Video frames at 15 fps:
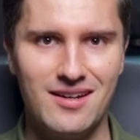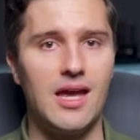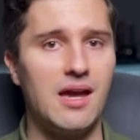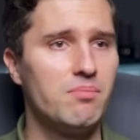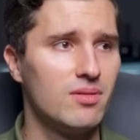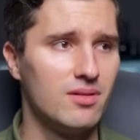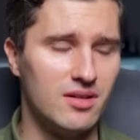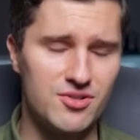
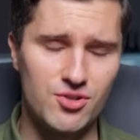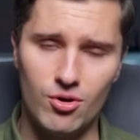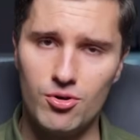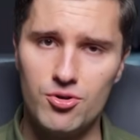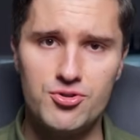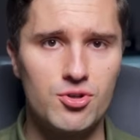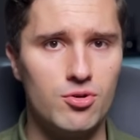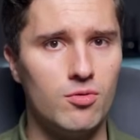Apple is
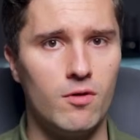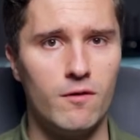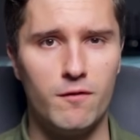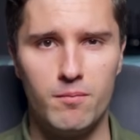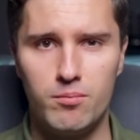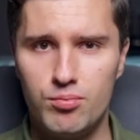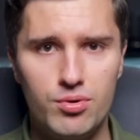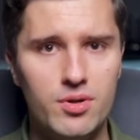also
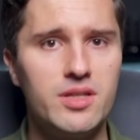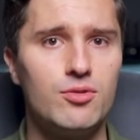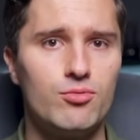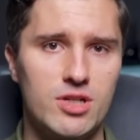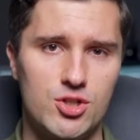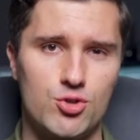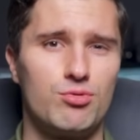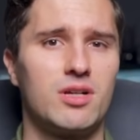pretty
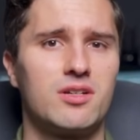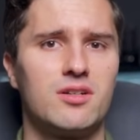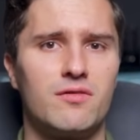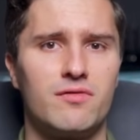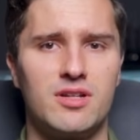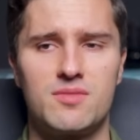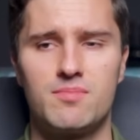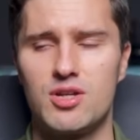restrictive,
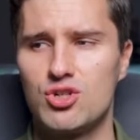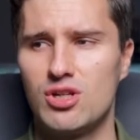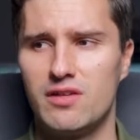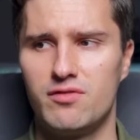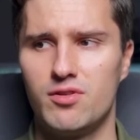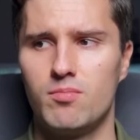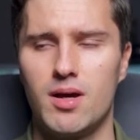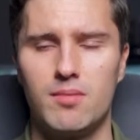and especially
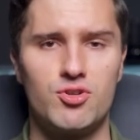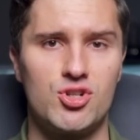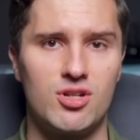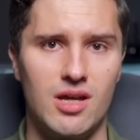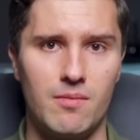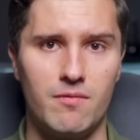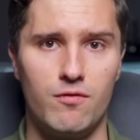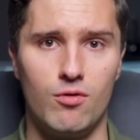if you publish an
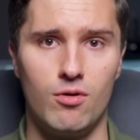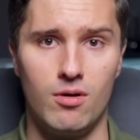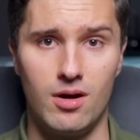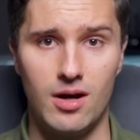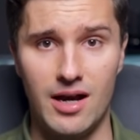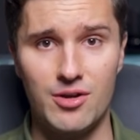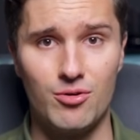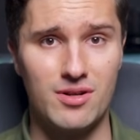app for
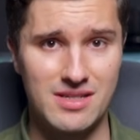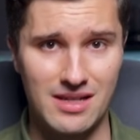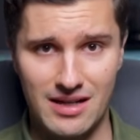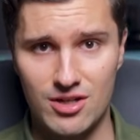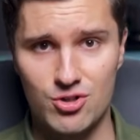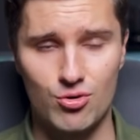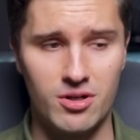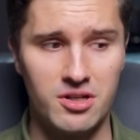iOS and
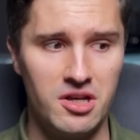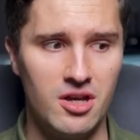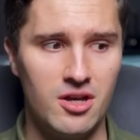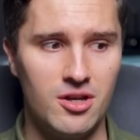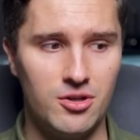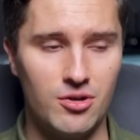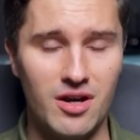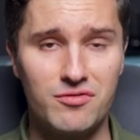Android,
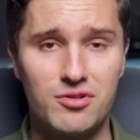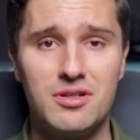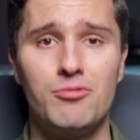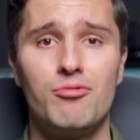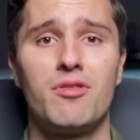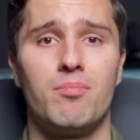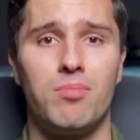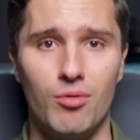you have to deal
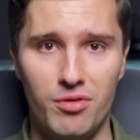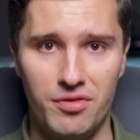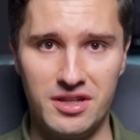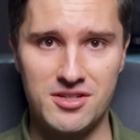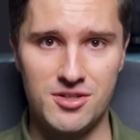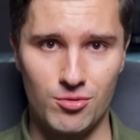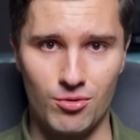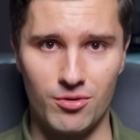with both
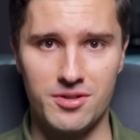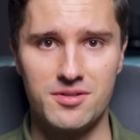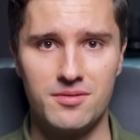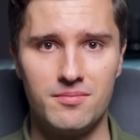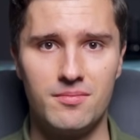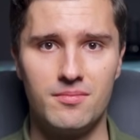these doors.